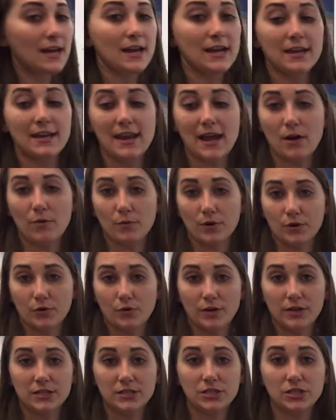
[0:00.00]
Now we're
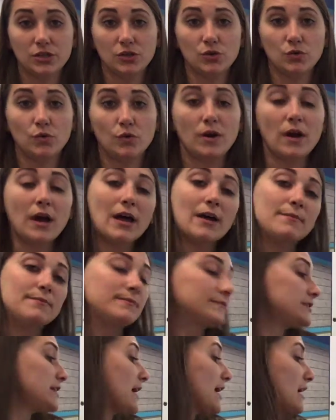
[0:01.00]
going to
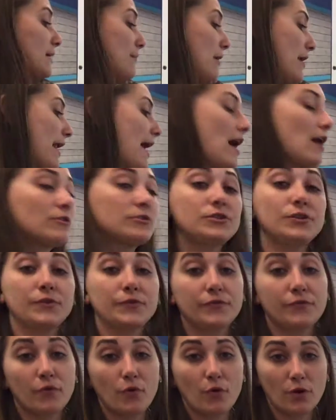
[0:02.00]
talk about how to
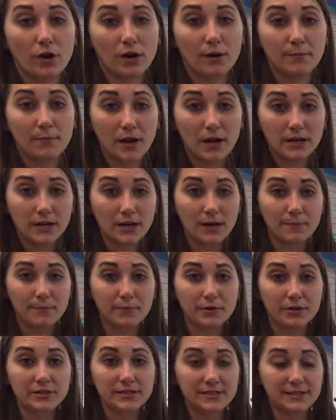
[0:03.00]
form a
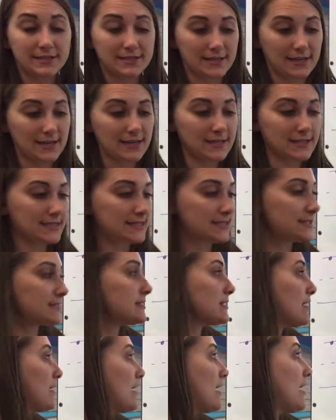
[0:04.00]
number 6
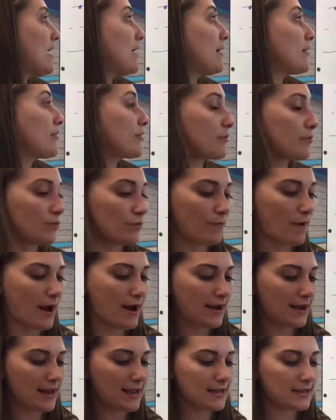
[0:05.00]
through
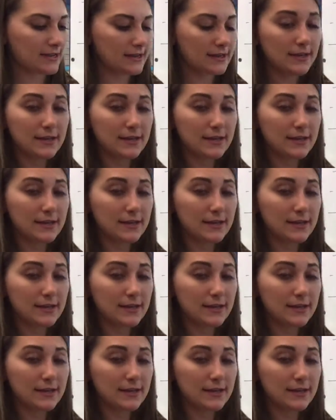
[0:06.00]
writing.